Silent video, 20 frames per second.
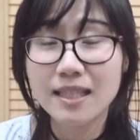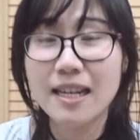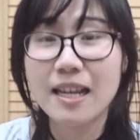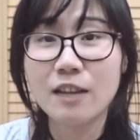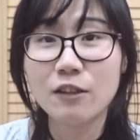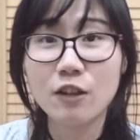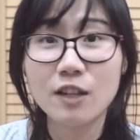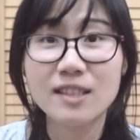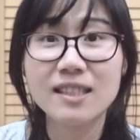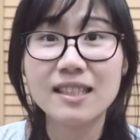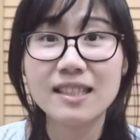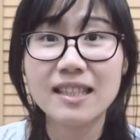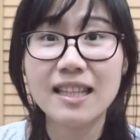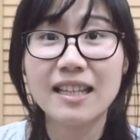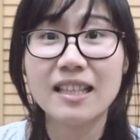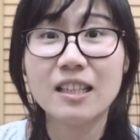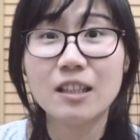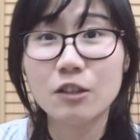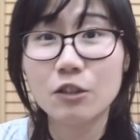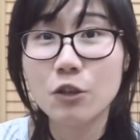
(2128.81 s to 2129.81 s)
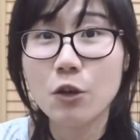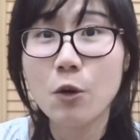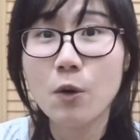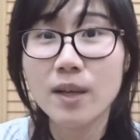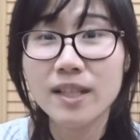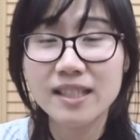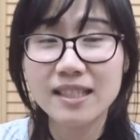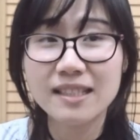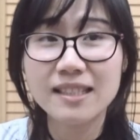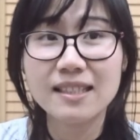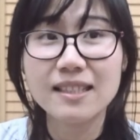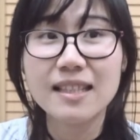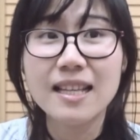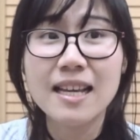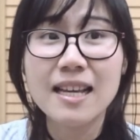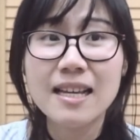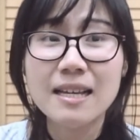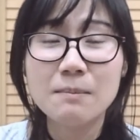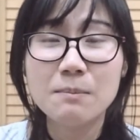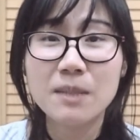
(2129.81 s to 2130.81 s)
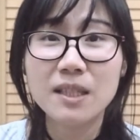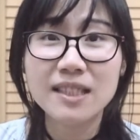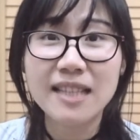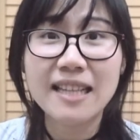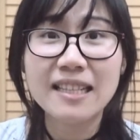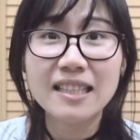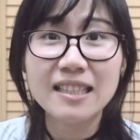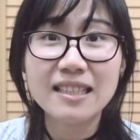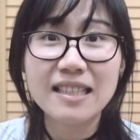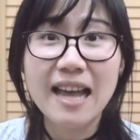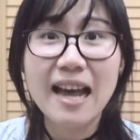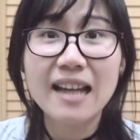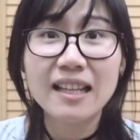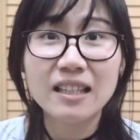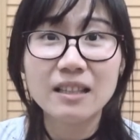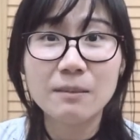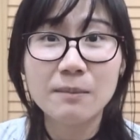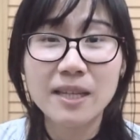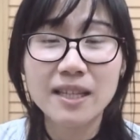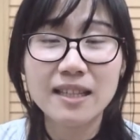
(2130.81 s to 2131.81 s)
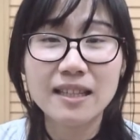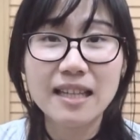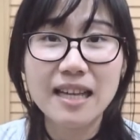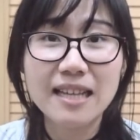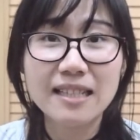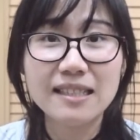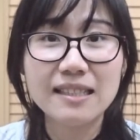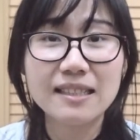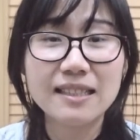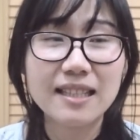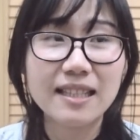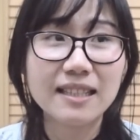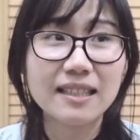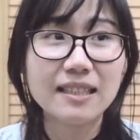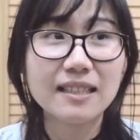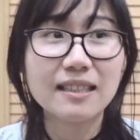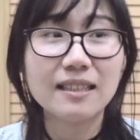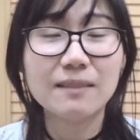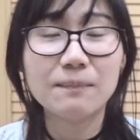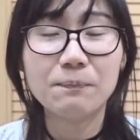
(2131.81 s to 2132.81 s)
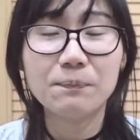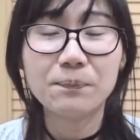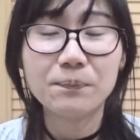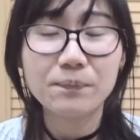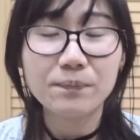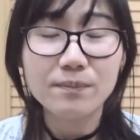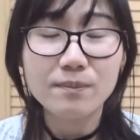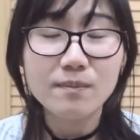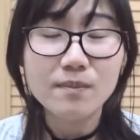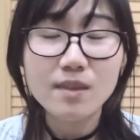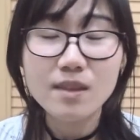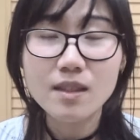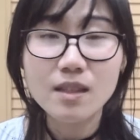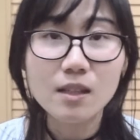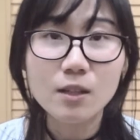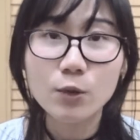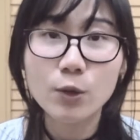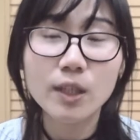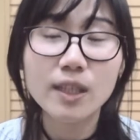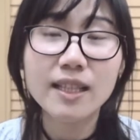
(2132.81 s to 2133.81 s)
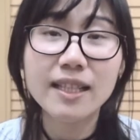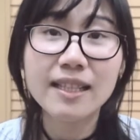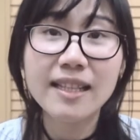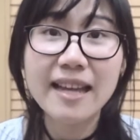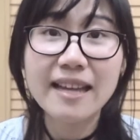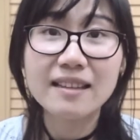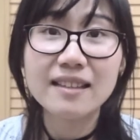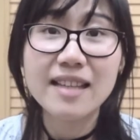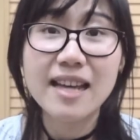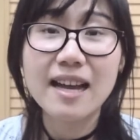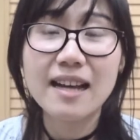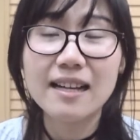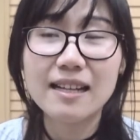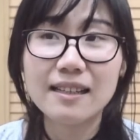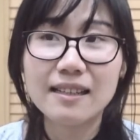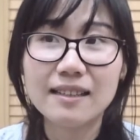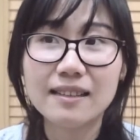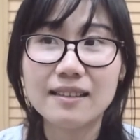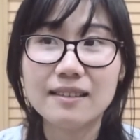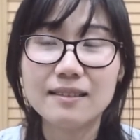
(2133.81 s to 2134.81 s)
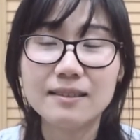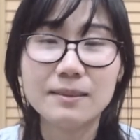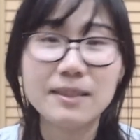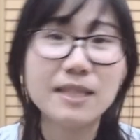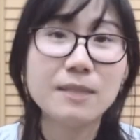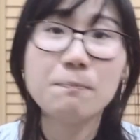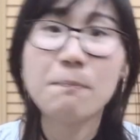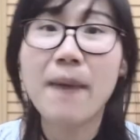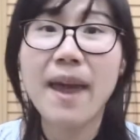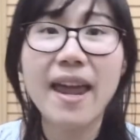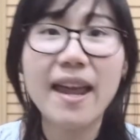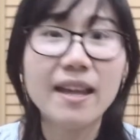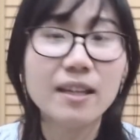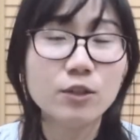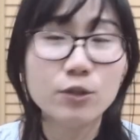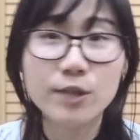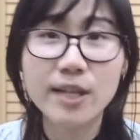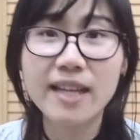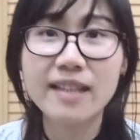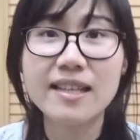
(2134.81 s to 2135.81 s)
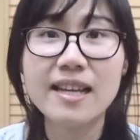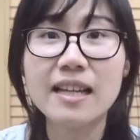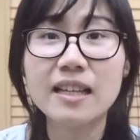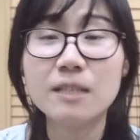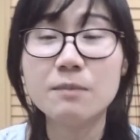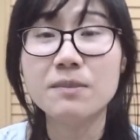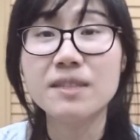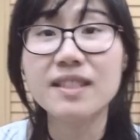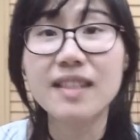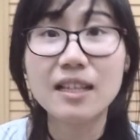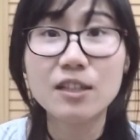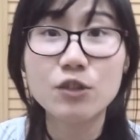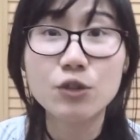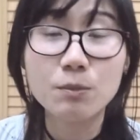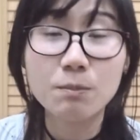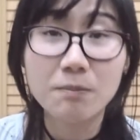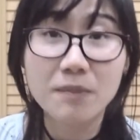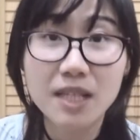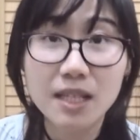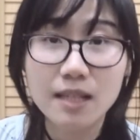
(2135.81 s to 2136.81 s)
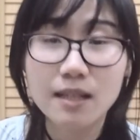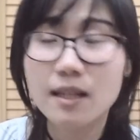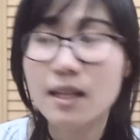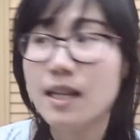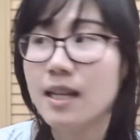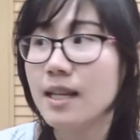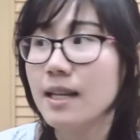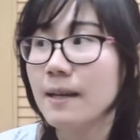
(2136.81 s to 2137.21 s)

And I thought I just let it go, and just because I need the item, and I just like quickly pay to get the item sent to me.